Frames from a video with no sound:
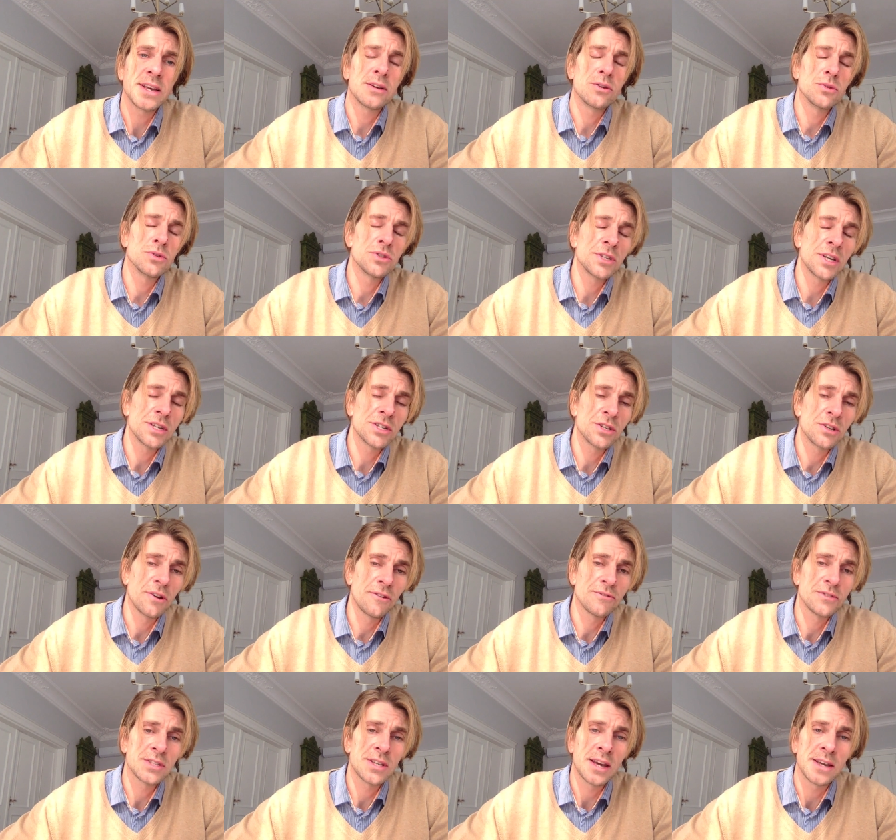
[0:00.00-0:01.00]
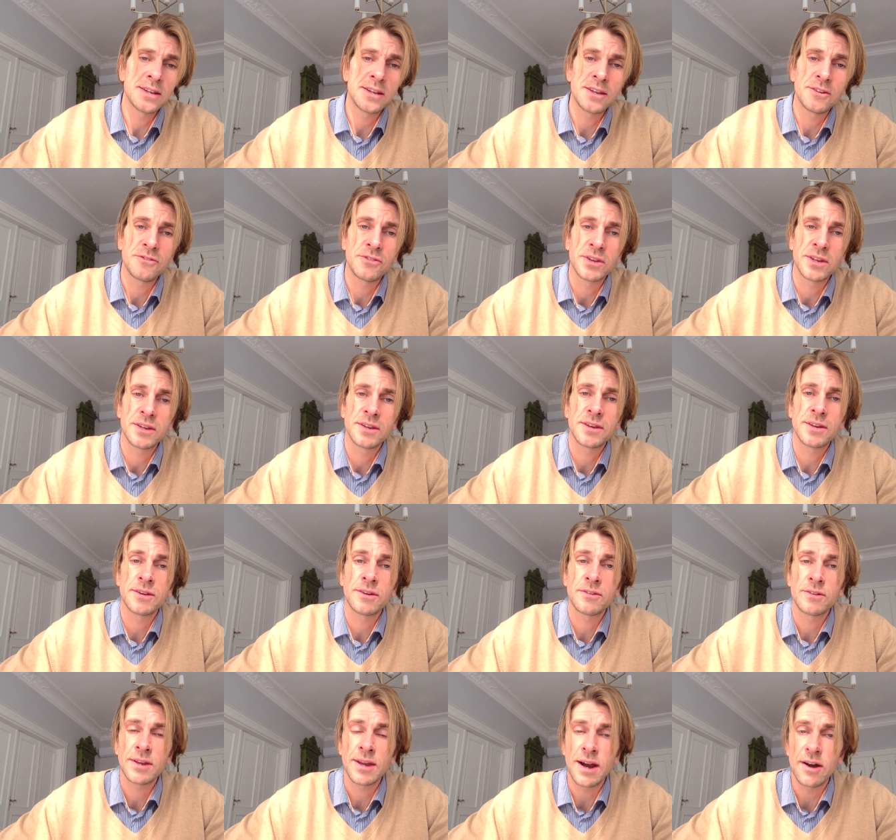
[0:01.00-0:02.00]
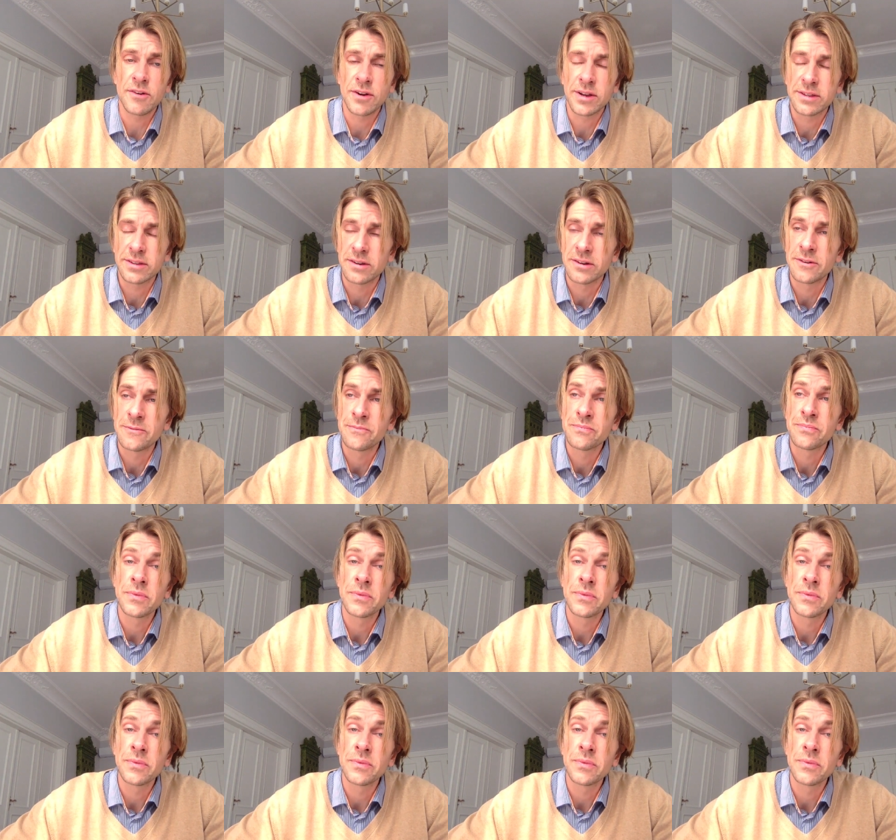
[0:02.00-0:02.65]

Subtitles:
acquisition of scientific character,